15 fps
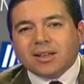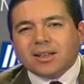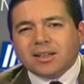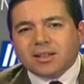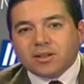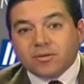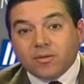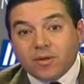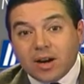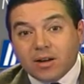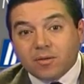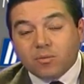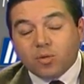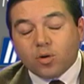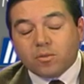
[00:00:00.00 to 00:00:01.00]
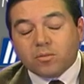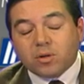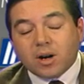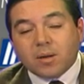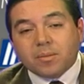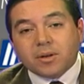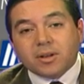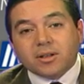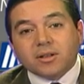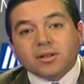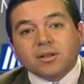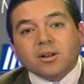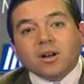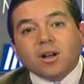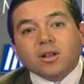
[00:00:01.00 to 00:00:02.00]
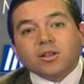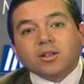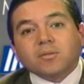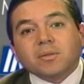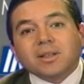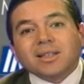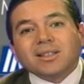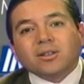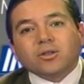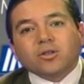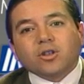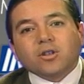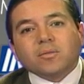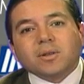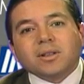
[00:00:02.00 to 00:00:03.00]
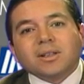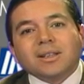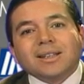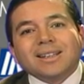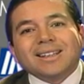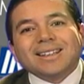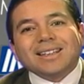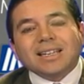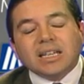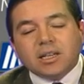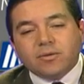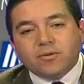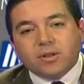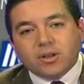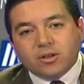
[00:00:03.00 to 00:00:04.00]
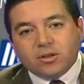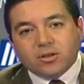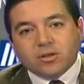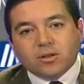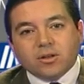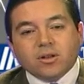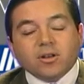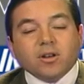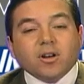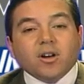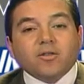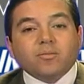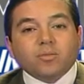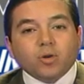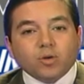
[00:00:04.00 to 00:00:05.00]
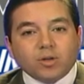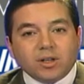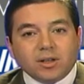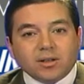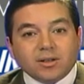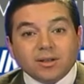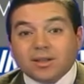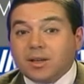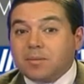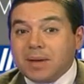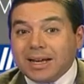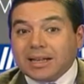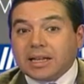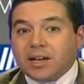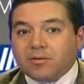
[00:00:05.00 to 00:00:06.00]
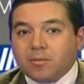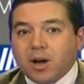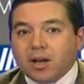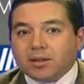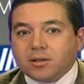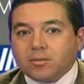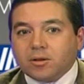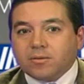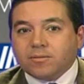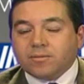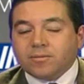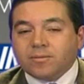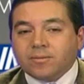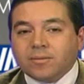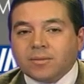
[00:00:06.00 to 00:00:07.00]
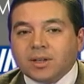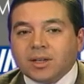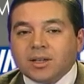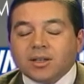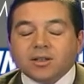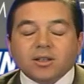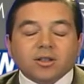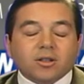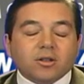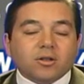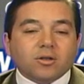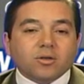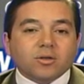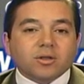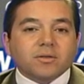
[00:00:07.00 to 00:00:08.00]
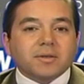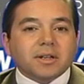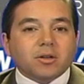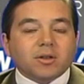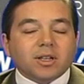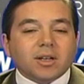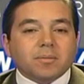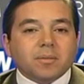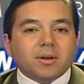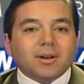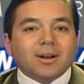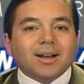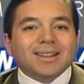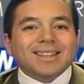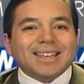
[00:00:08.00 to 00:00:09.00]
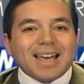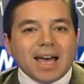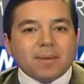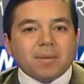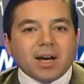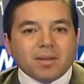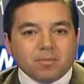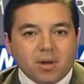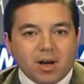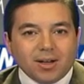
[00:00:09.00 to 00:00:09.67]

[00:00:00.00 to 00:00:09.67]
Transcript: These very important properties ultimately determine key features of proteins that make life possible. This concludes the video clip on the amide